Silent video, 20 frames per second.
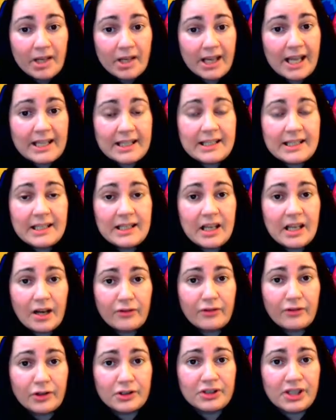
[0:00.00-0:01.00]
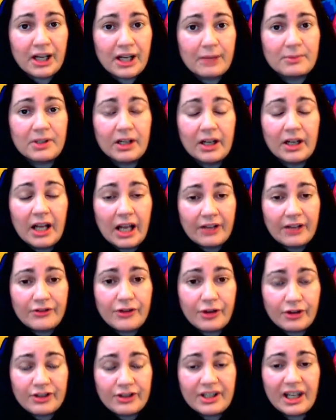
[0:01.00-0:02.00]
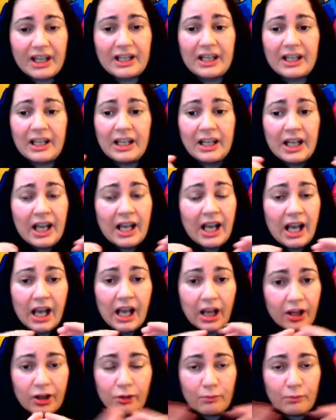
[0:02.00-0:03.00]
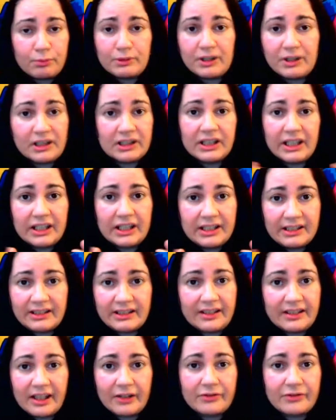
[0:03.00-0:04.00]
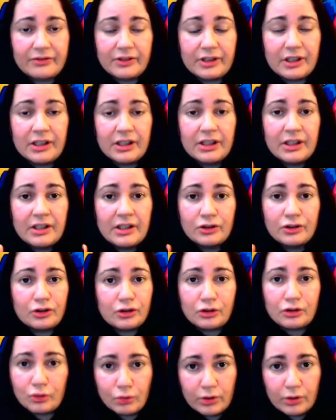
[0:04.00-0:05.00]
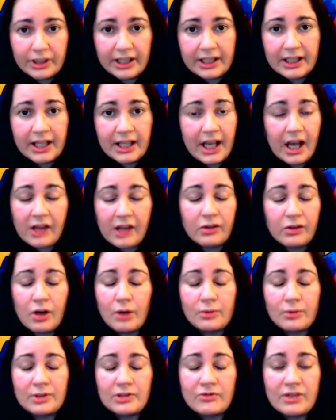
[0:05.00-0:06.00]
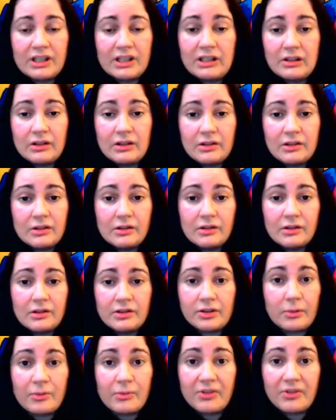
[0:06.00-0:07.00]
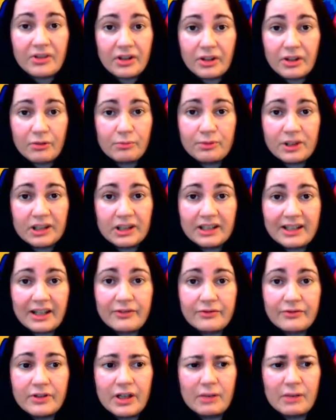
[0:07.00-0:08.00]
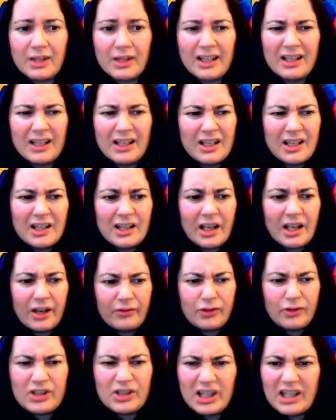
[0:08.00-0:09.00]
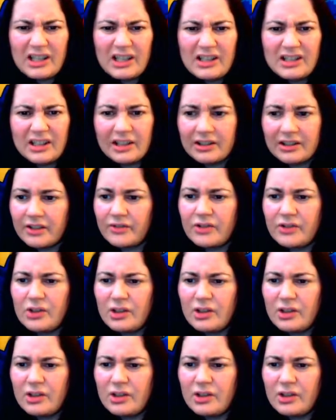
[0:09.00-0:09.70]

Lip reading: edited that first chapter, and turned it into a completely different story. I thought I was reading something completely different. I'm like, have you changed this?